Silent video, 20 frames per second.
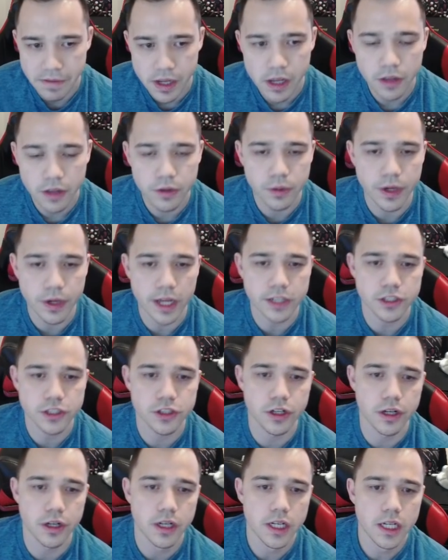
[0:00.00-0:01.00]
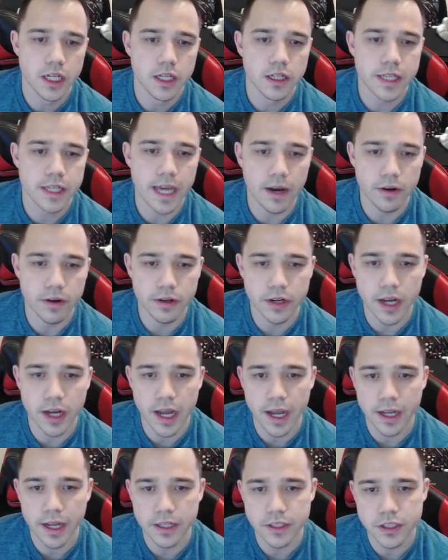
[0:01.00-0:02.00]
Throw an extra counter
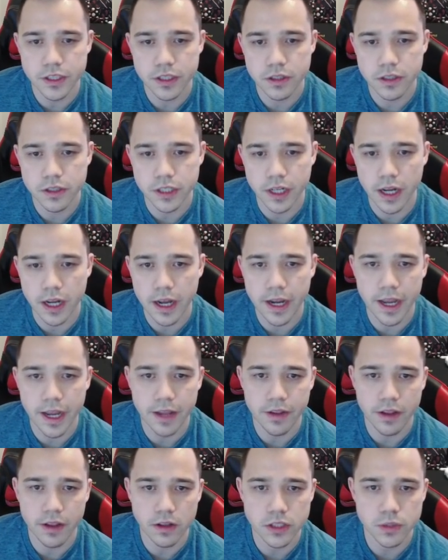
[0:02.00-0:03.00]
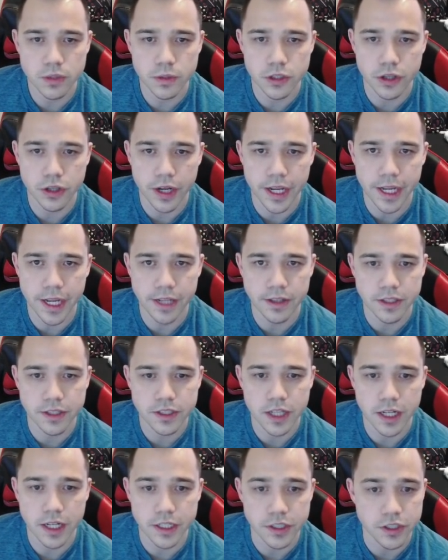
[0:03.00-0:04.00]
and deny, and then I'll switch on 8. And this
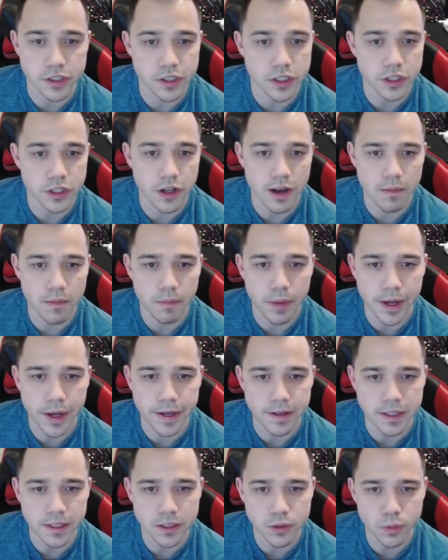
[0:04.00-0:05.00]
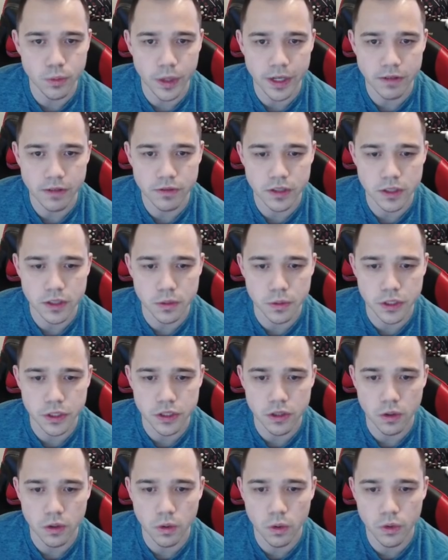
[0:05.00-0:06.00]
guy does not bite. He's waiting for the switch the
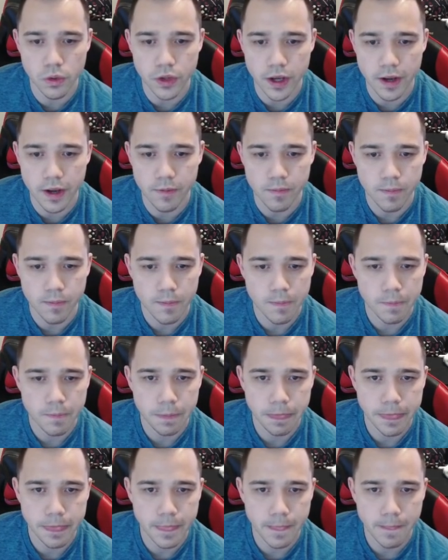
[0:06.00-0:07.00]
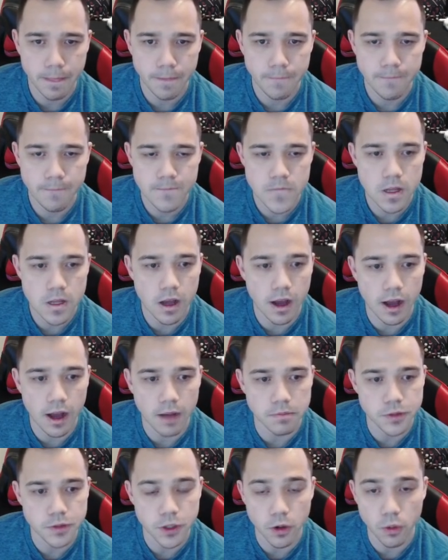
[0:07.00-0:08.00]
whole time.
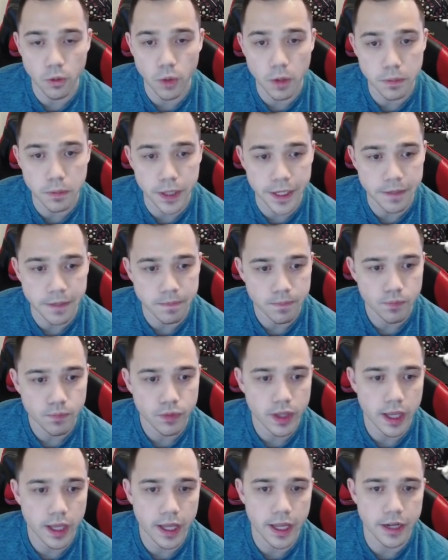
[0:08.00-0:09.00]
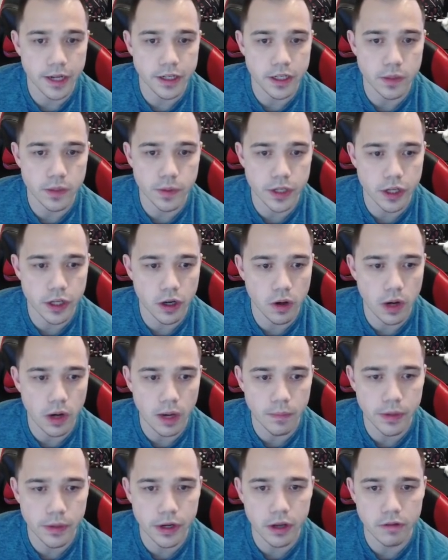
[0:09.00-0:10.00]
So well played. And here we go.
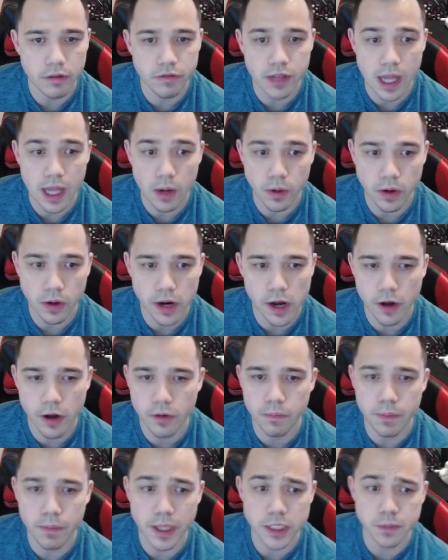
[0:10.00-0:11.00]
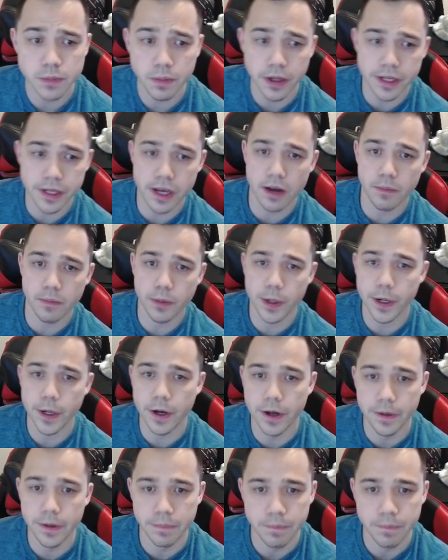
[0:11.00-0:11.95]
Umbreon, Flower Crown, best buddy Umbreon.